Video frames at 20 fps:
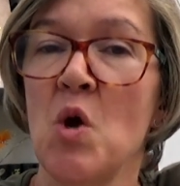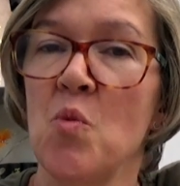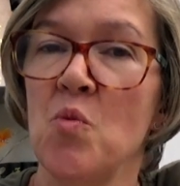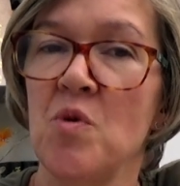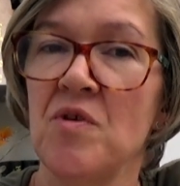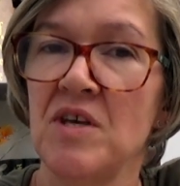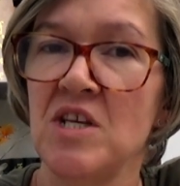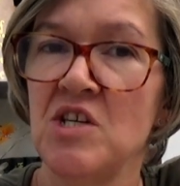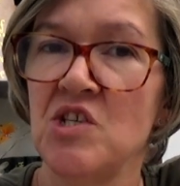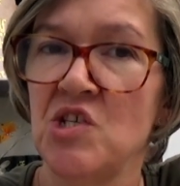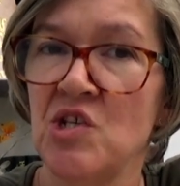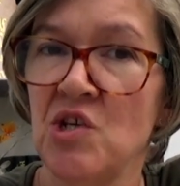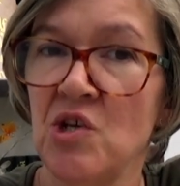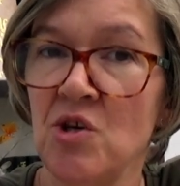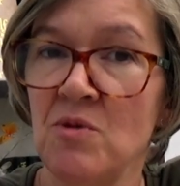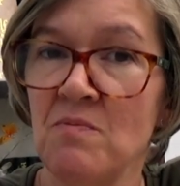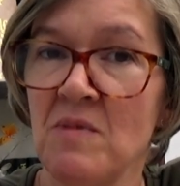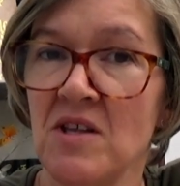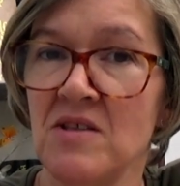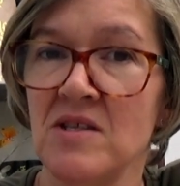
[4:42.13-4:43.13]
Within
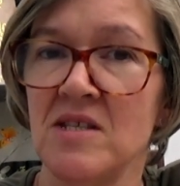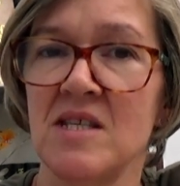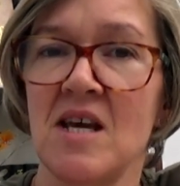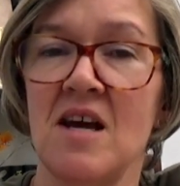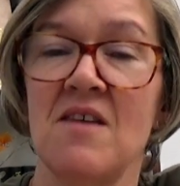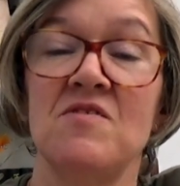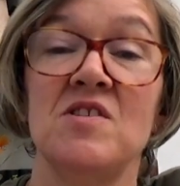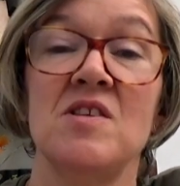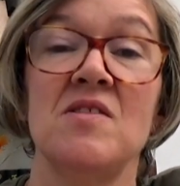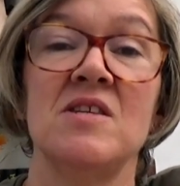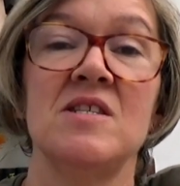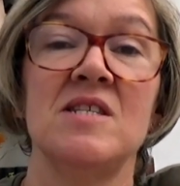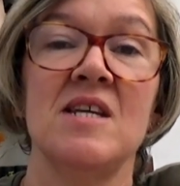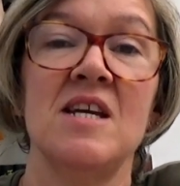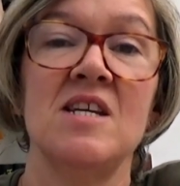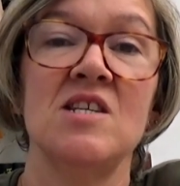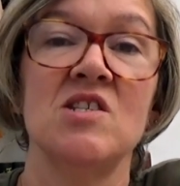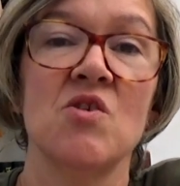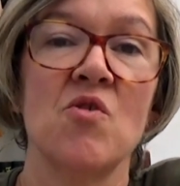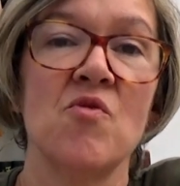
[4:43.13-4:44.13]
two months after the date